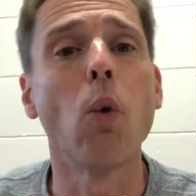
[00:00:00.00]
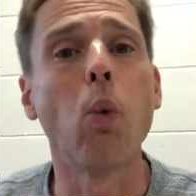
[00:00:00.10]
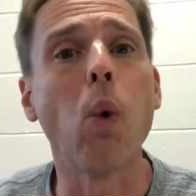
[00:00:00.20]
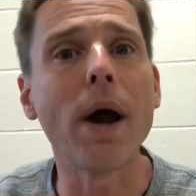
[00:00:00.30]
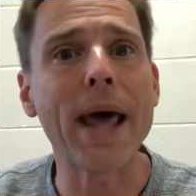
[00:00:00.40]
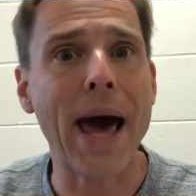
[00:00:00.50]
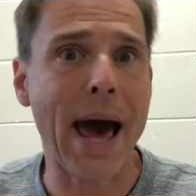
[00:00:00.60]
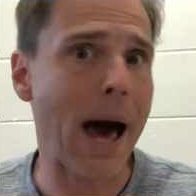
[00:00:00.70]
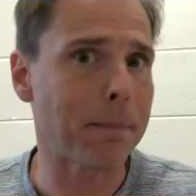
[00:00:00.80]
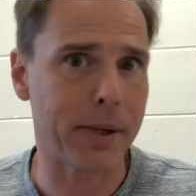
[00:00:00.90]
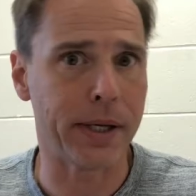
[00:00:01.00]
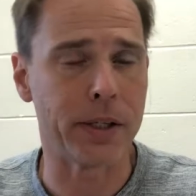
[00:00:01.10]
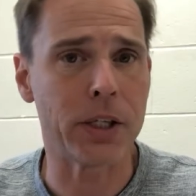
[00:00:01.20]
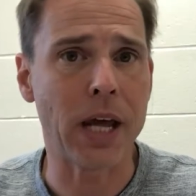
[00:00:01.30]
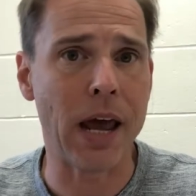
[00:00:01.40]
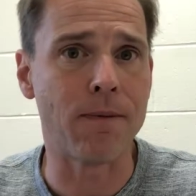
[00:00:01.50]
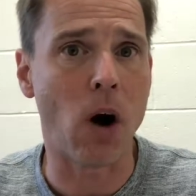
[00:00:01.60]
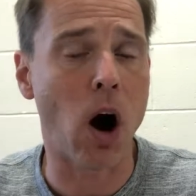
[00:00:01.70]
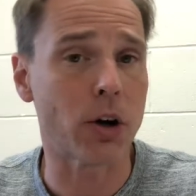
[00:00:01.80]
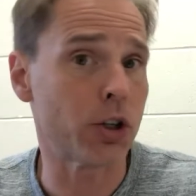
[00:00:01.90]
What happens if
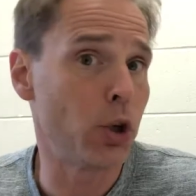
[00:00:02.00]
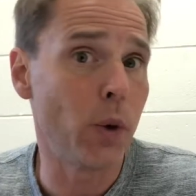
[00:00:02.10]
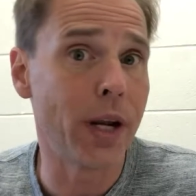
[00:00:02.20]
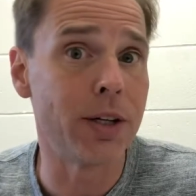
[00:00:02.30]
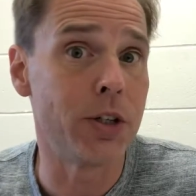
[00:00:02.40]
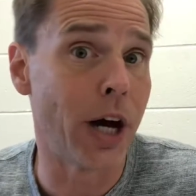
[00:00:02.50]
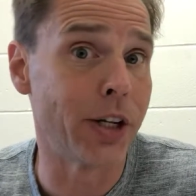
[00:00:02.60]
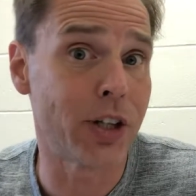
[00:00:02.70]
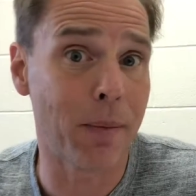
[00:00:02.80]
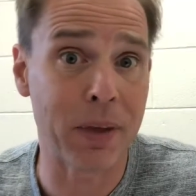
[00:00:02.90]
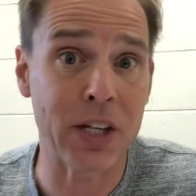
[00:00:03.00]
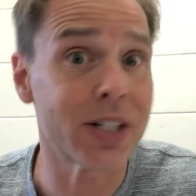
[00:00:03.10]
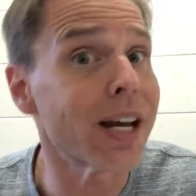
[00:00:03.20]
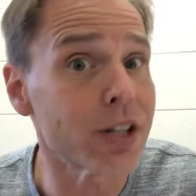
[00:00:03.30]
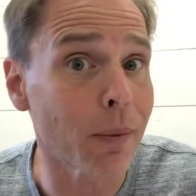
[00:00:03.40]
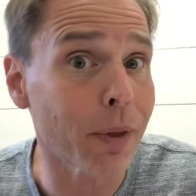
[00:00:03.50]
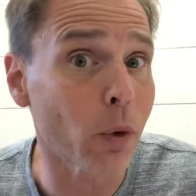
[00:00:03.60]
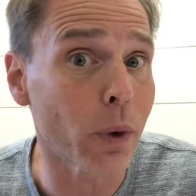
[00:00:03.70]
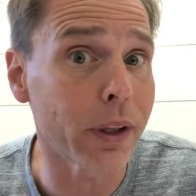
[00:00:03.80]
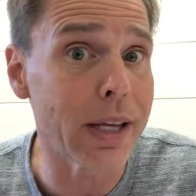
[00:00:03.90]
our student does something, says something
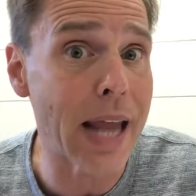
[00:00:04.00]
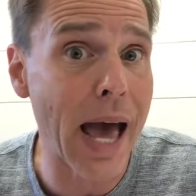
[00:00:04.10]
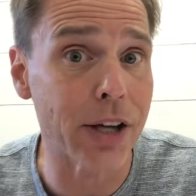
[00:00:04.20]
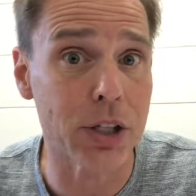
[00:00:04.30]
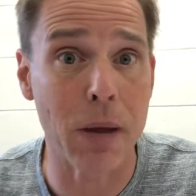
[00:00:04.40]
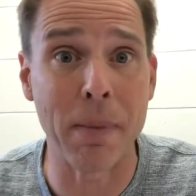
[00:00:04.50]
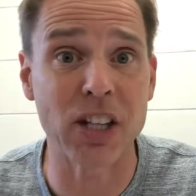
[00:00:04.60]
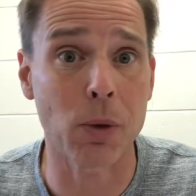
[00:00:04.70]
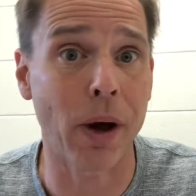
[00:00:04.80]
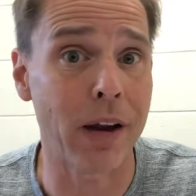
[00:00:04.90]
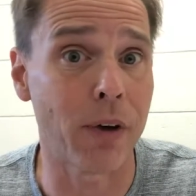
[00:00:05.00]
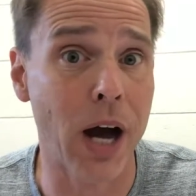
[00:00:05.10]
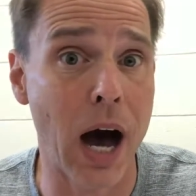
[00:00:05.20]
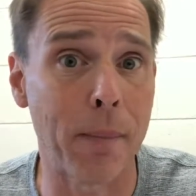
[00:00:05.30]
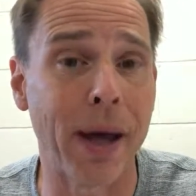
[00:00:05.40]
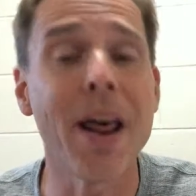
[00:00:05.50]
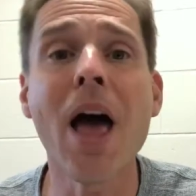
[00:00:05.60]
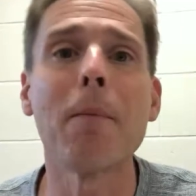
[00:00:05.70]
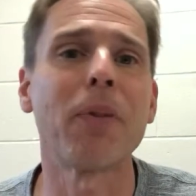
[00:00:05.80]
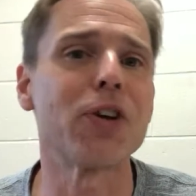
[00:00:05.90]
really nasty, makes some kind of a comment,
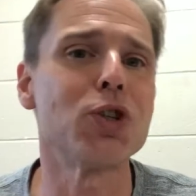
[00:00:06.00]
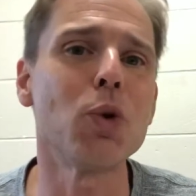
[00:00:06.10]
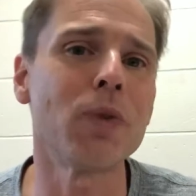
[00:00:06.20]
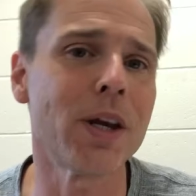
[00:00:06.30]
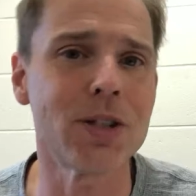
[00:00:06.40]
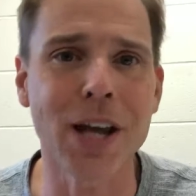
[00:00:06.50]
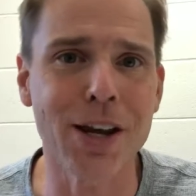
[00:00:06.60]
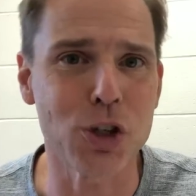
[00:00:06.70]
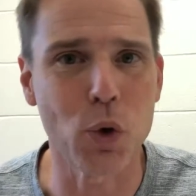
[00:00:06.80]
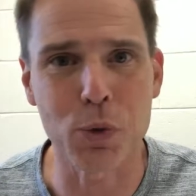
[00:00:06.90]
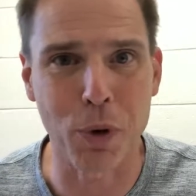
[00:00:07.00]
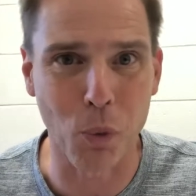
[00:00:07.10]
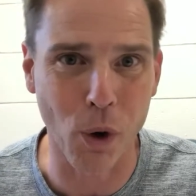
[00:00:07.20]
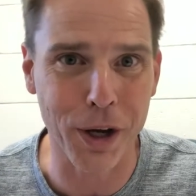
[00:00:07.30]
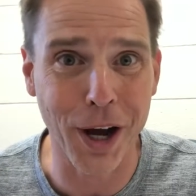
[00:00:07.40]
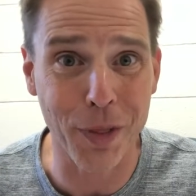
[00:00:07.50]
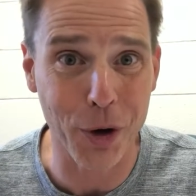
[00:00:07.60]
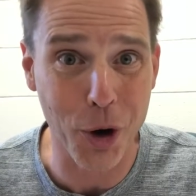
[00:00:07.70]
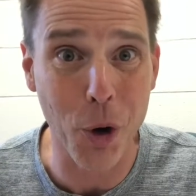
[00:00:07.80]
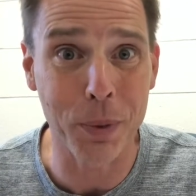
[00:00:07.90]
but the student they say it to has been working on
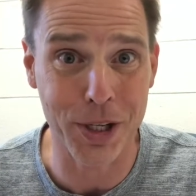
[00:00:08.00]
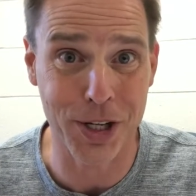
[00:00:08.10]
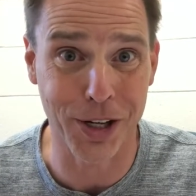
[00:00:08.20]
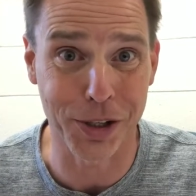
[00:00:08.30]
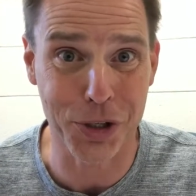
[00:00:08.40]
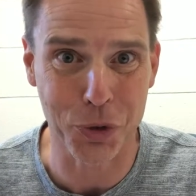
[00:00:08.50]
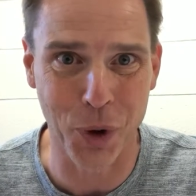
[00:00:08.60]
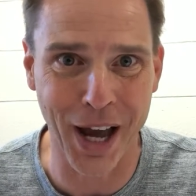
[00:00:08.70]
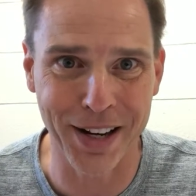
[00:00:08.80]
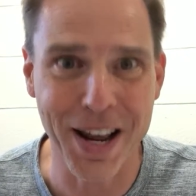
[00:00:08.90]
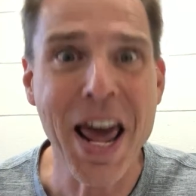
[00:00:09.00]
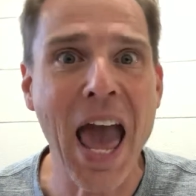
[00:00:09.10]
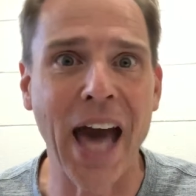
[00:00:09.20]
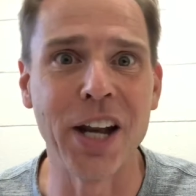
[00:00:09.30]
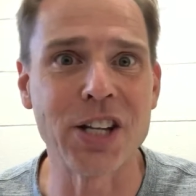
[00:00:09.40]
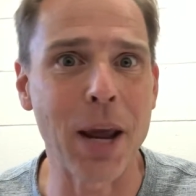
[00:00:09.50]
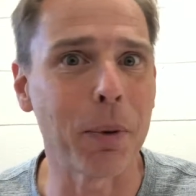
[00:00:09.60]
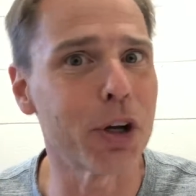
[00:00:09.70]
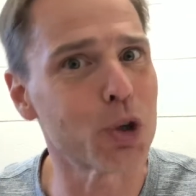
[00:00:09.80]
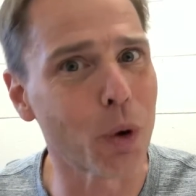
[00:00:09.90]
their coping skills, right? And is
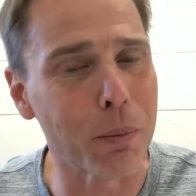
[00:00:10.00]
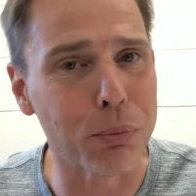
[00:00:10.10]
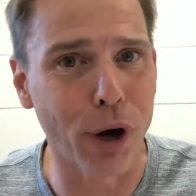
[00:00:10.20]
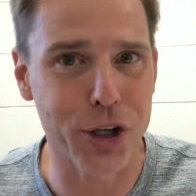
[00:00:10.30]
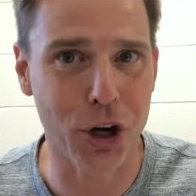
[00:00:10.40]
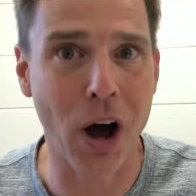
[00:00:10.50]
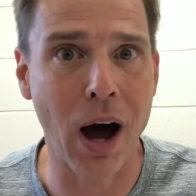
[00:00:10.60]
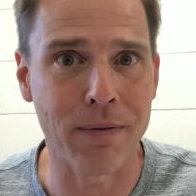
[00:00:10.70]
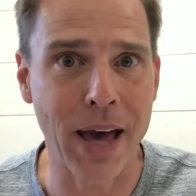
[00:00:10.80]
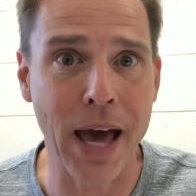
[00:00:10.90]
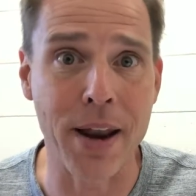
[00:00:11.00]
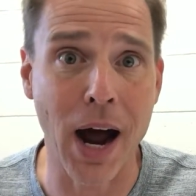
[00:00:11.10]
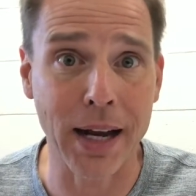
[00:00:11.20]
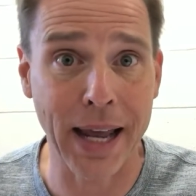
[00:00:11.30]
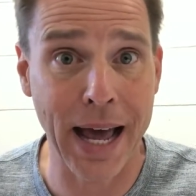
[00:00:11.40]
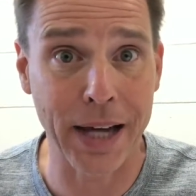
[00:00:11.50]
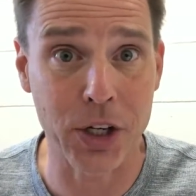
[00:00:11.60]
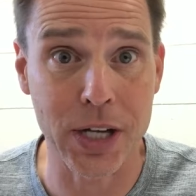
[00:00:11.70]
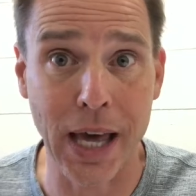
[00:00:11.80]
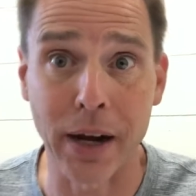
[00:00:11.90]
able to sort of brush it off and not get
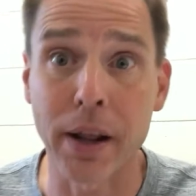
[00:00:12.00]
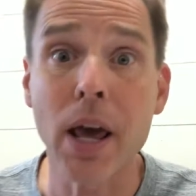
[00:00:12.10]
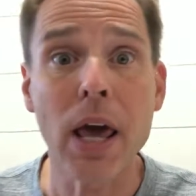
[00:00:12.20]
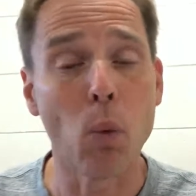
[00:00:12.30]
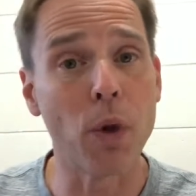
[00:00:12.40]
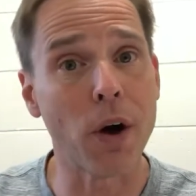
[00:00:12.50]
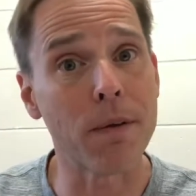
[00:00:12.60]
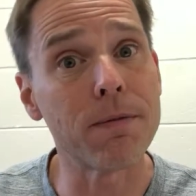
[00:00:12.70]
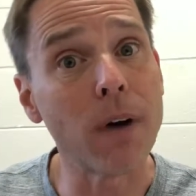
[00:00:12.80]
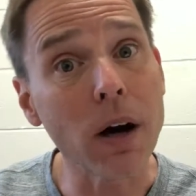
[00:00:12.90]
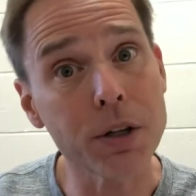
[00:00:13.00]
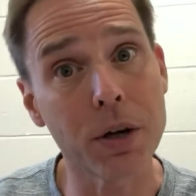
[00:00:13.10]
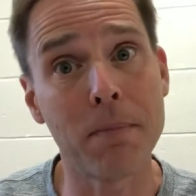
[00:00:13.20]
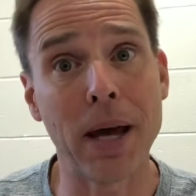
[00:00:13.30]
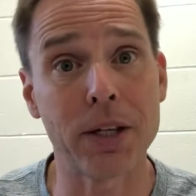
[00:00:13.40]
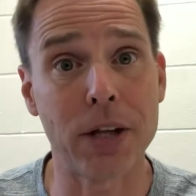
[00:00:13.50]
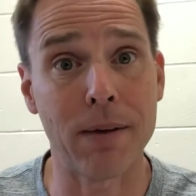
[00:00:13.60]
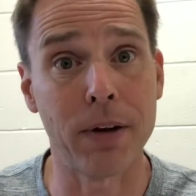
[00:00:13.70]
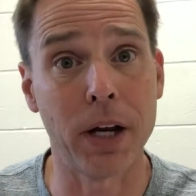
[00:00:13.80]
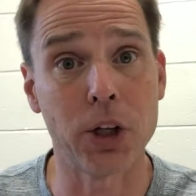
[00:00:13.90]
agitated. With our function-based
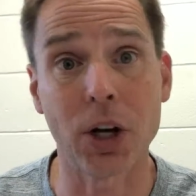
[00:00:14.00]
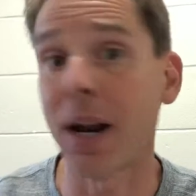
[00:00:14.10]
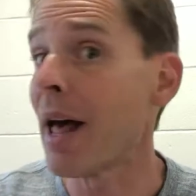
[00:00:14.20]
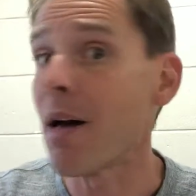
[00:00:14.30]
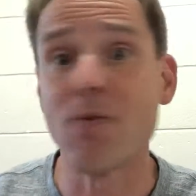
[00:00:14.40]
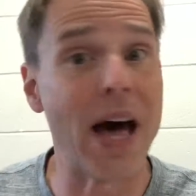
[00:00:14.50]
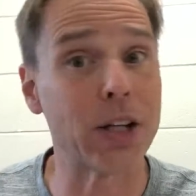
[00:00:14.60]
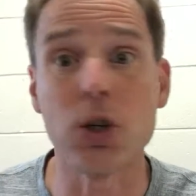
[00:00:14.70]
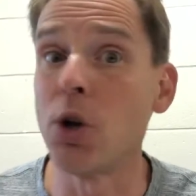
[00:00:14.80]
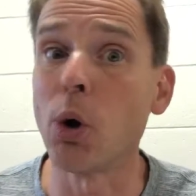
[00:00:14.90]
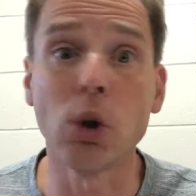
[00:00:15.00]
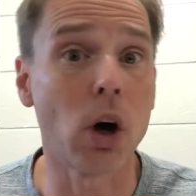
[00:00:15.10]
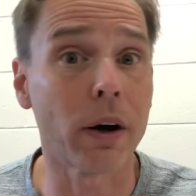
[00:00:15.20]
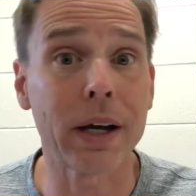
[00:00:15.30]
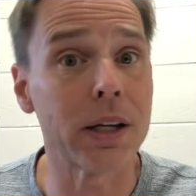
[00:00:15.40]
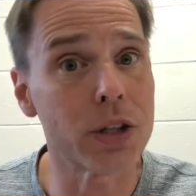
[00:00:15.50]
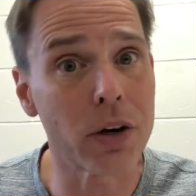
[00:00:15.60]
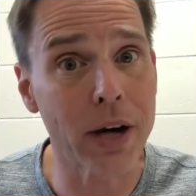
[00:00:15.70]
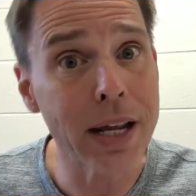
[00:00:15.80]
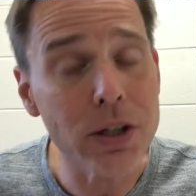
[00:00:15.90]
definition, that's no longer
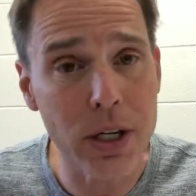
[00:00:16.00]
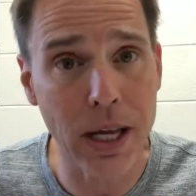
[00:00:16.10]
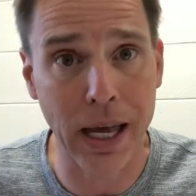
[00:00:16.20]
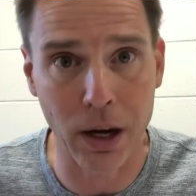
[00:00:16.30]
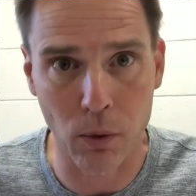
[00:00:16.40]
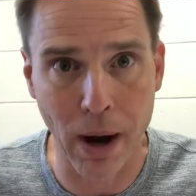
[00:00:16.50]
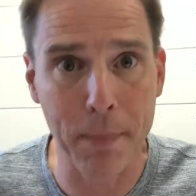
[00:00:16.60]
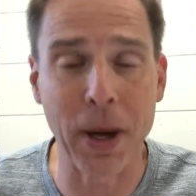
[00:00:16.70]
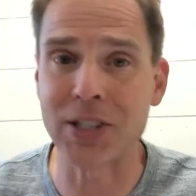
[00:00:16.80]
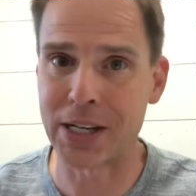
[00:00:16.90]
considered instigating, right? Because